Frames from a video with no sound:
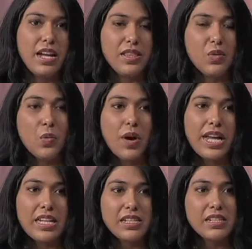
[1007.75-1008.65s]
and the
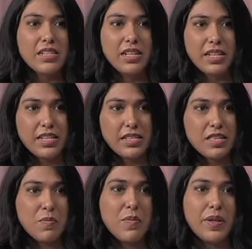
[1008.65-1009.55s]
white is
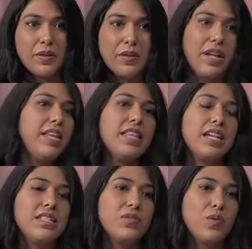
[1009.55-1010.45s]
in the middle, and
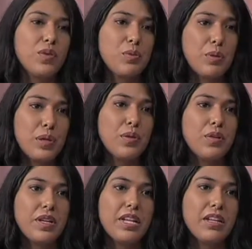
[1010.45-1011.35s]
that's for the
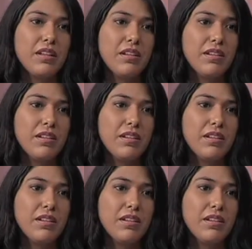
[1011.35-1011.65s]
purity